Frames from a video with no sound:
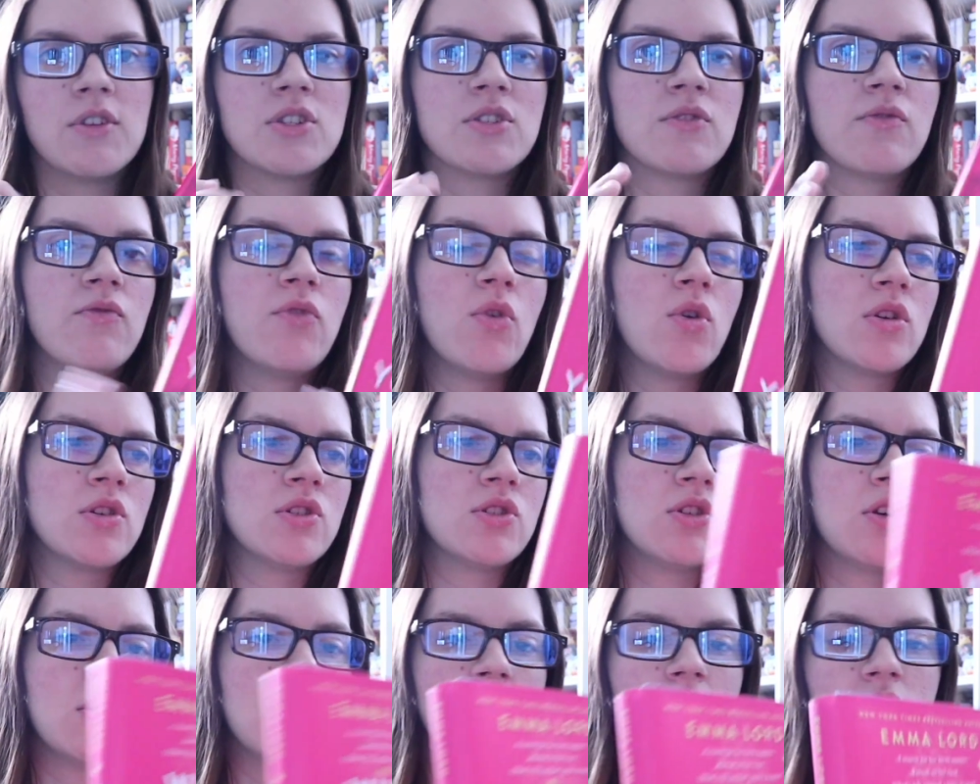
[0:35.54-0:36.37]
is four
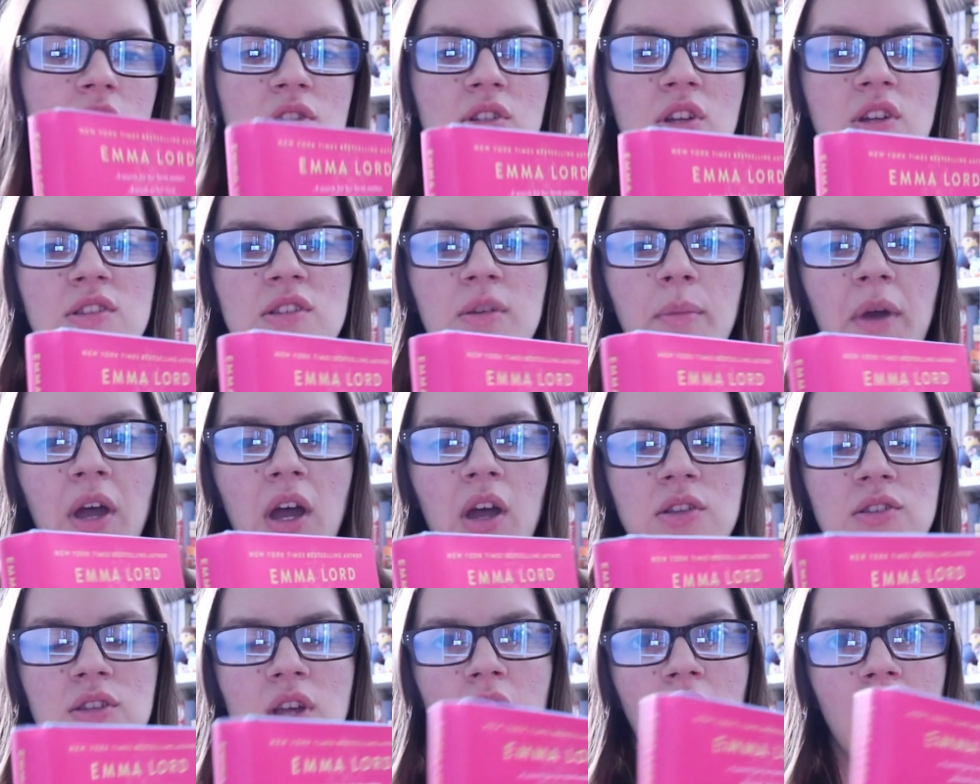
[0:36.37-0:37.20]
stars. It's
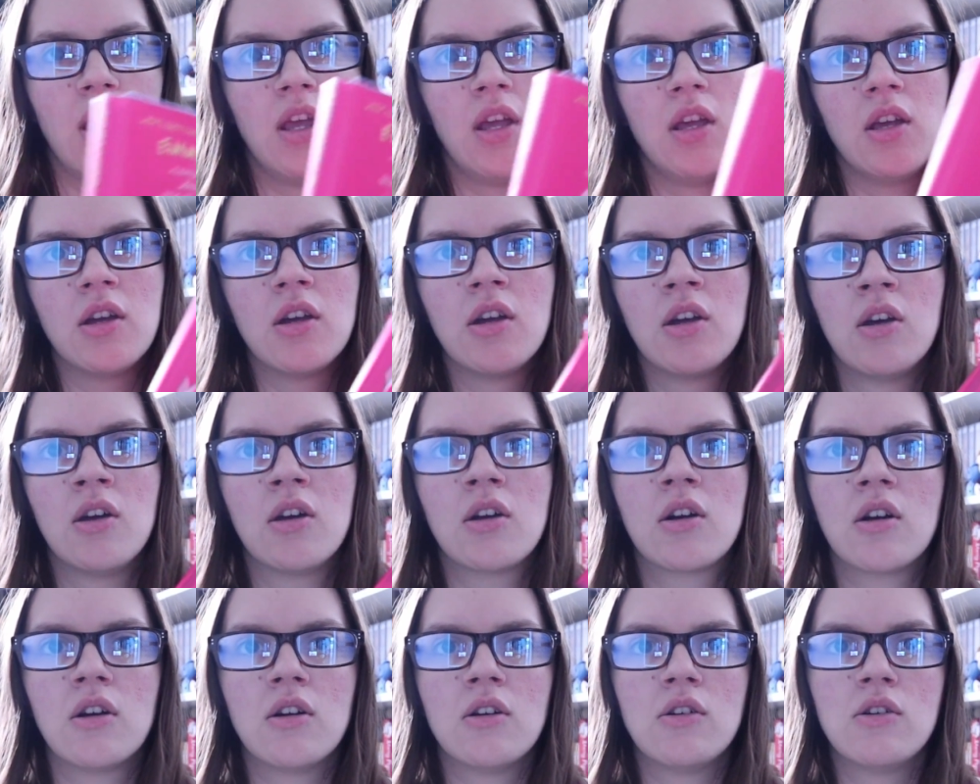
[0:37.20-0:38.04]
about a
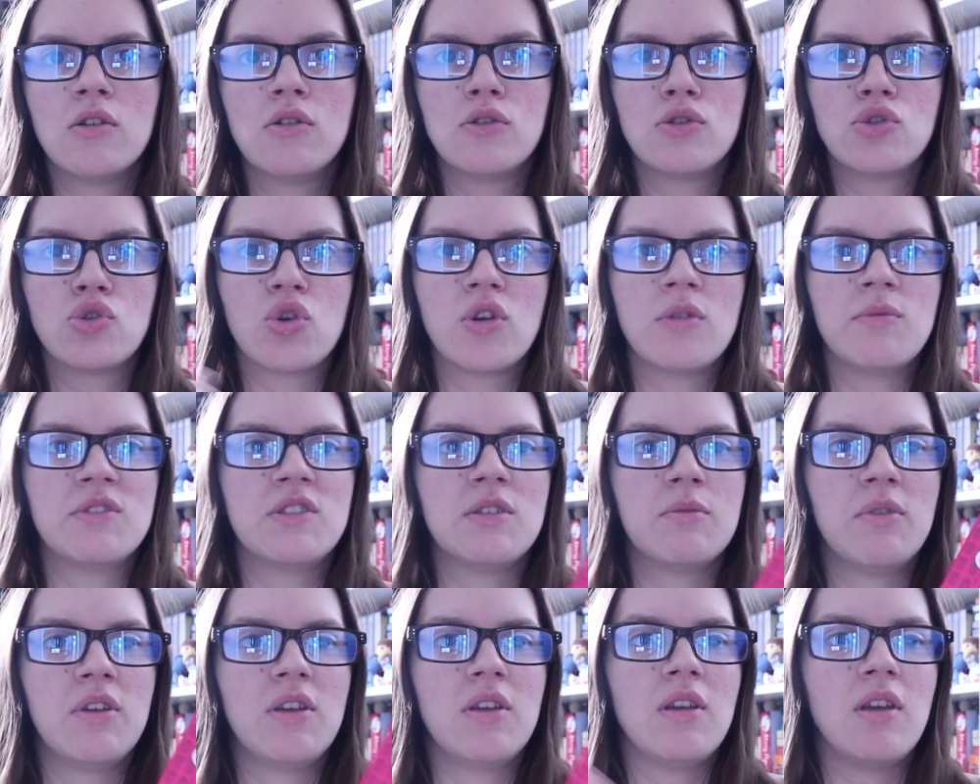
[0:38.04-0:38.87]
girl who dreams
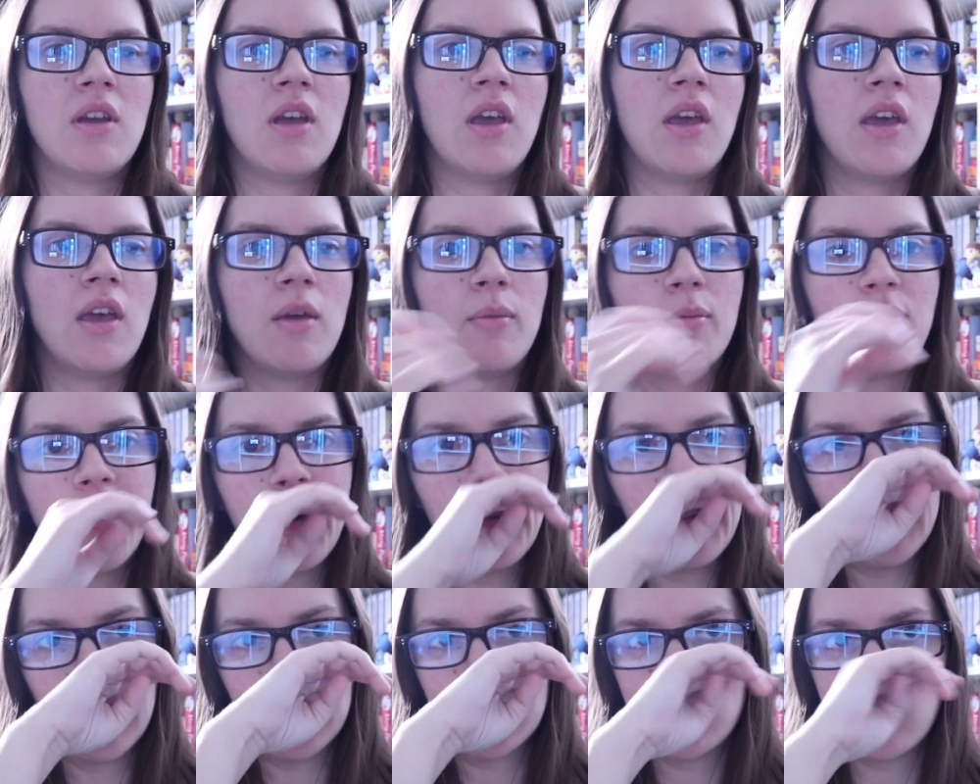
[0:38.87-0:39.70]
to be a
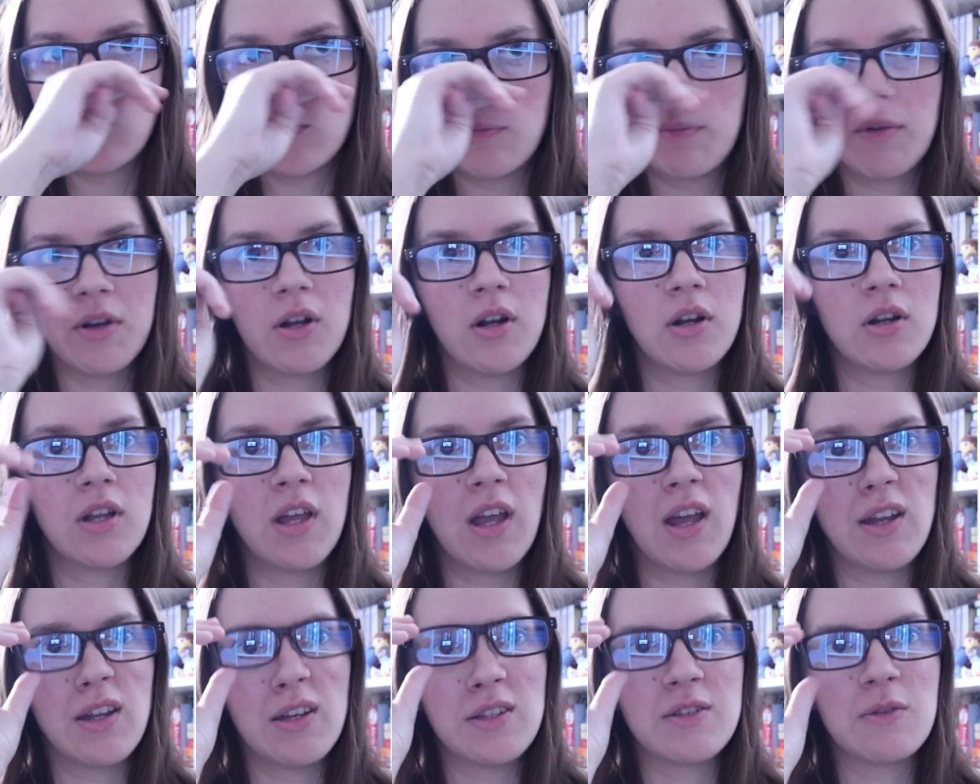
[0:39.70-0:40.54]
Broadway star, but her
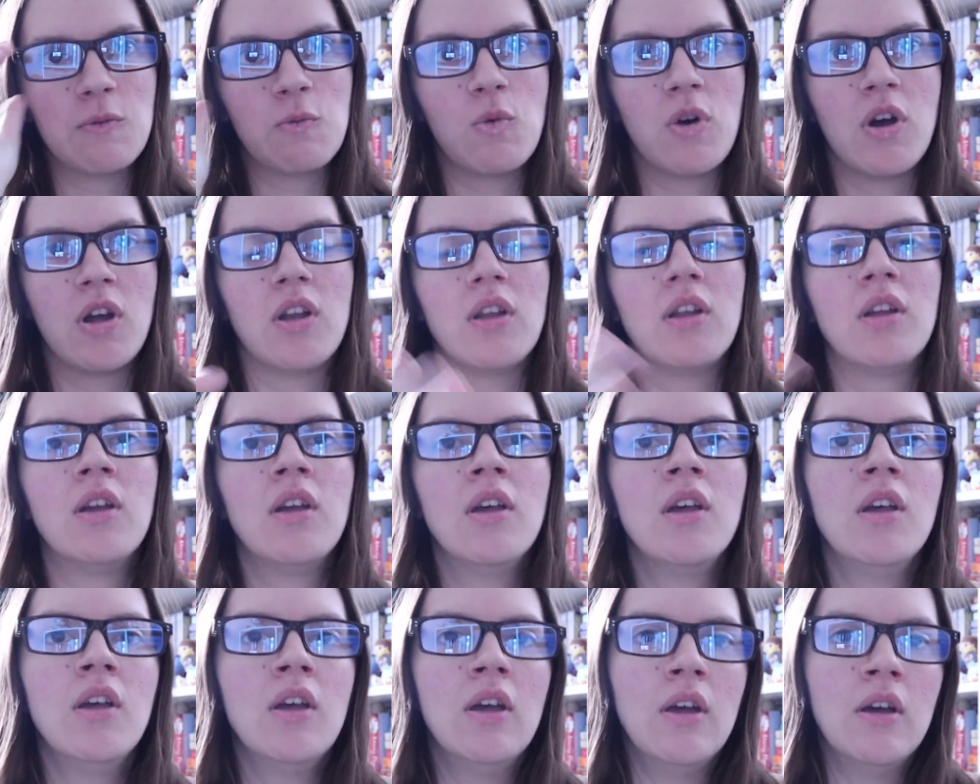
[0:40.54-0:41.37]
dad doesn't want
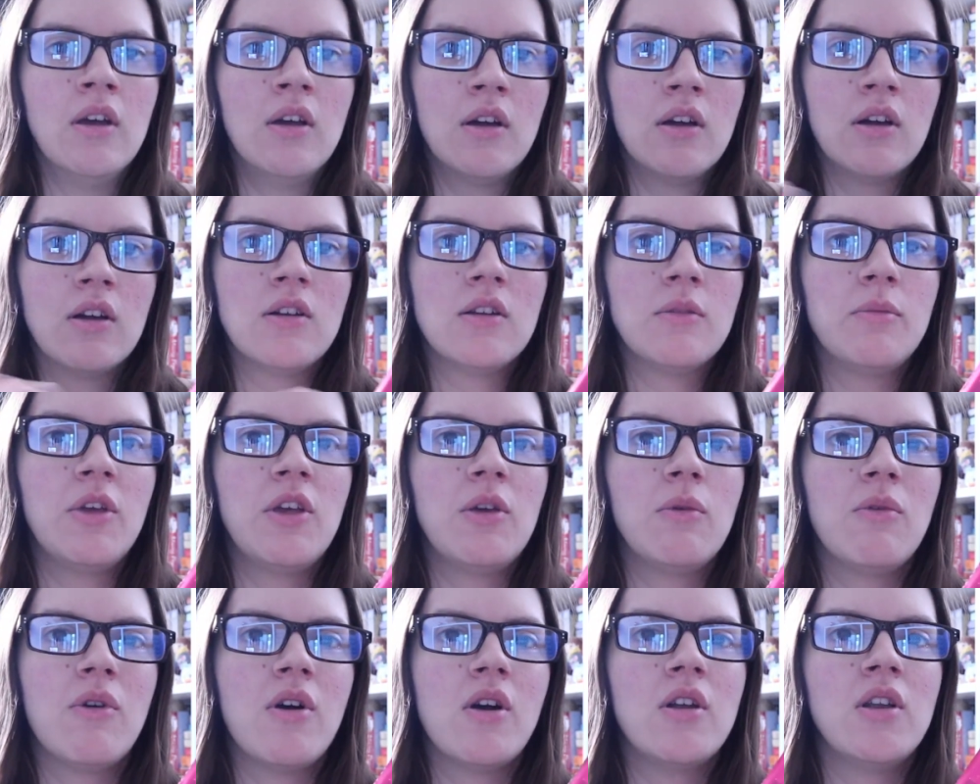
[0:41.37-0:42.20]
her to
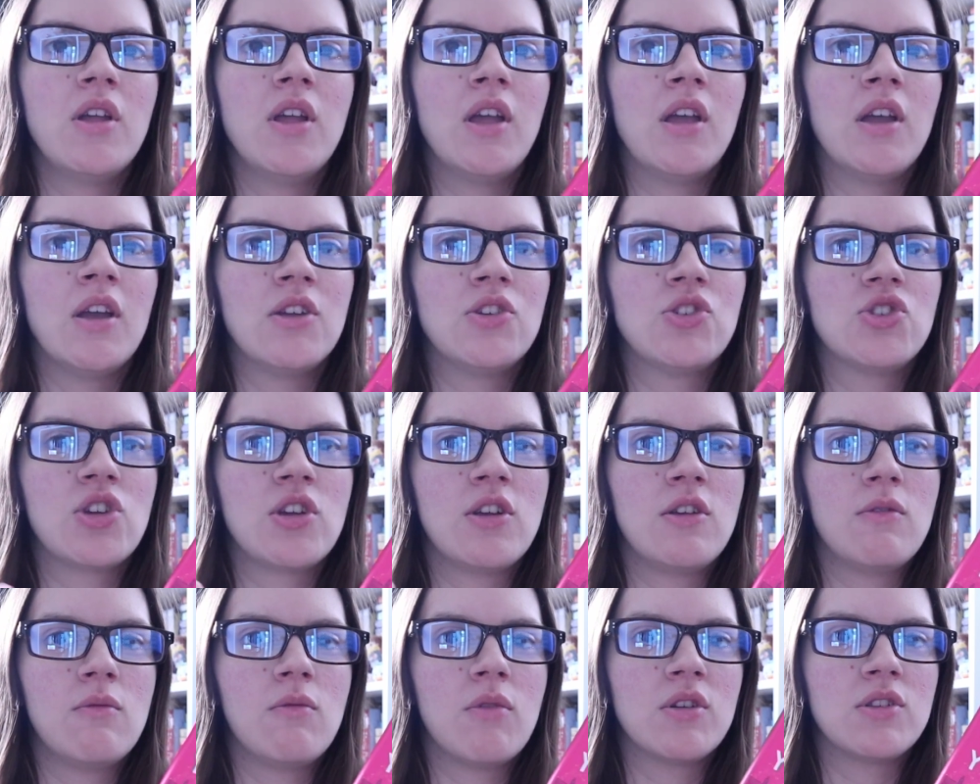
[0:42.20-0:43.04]
be one, and
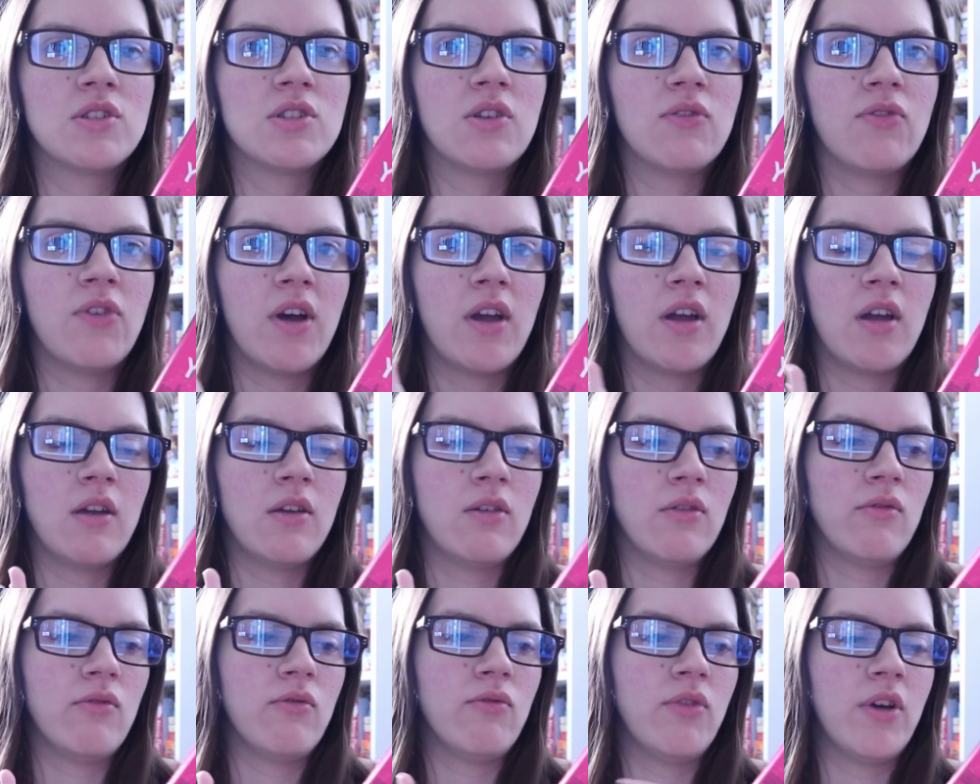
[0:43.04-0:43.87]
she wants to find
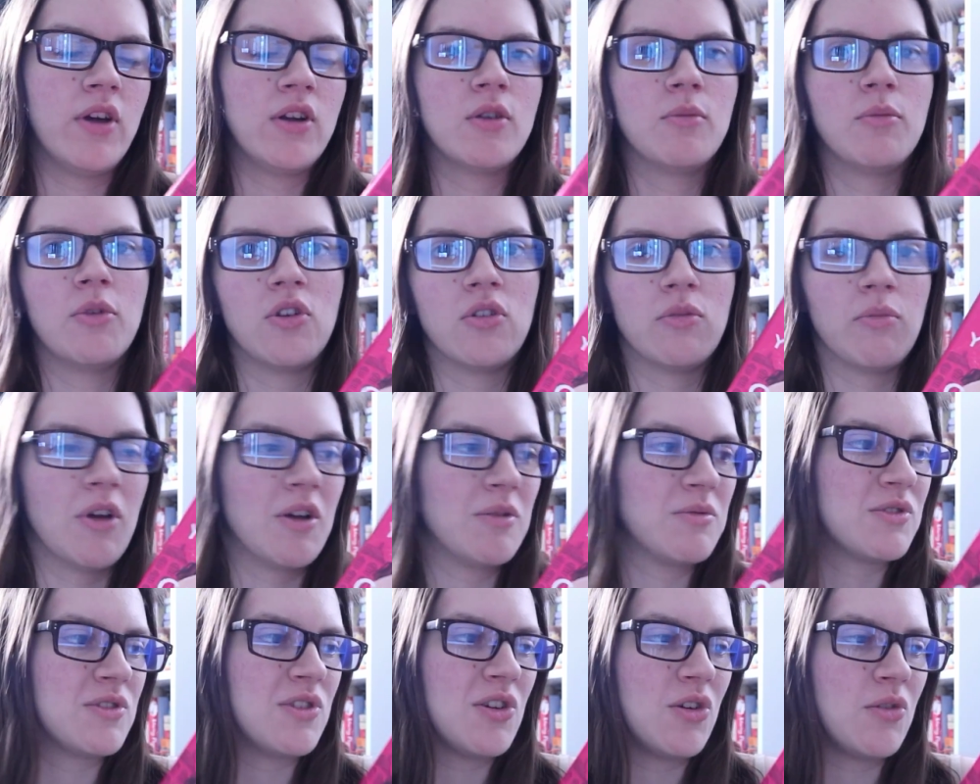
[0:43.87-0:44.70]
find her birth
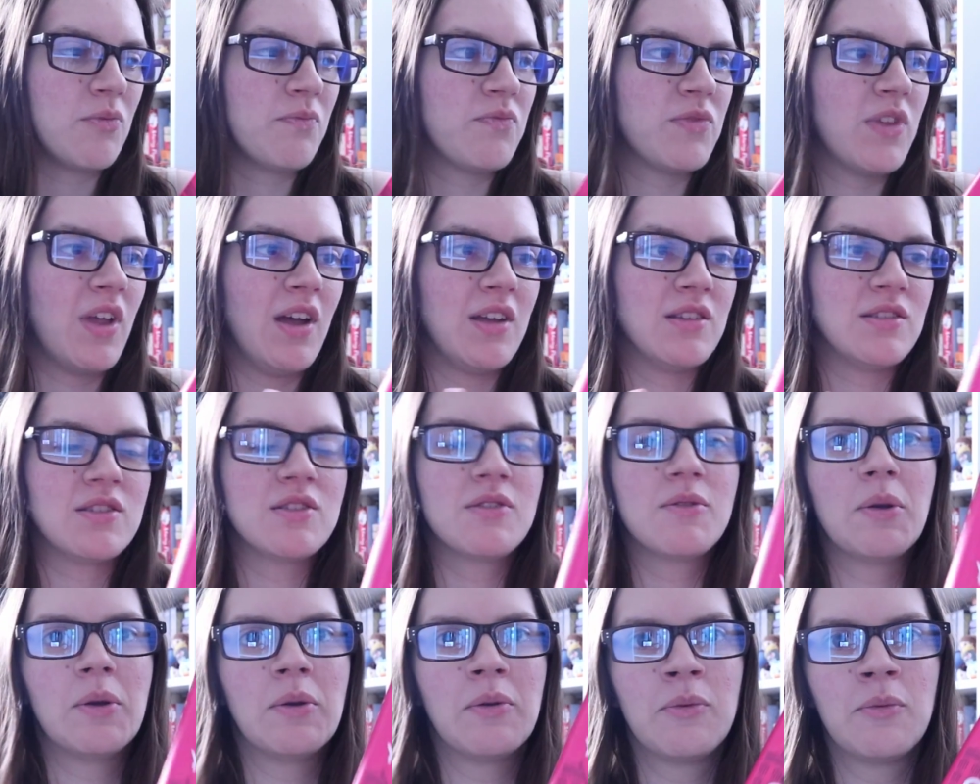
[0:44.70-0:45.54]
mom. So that's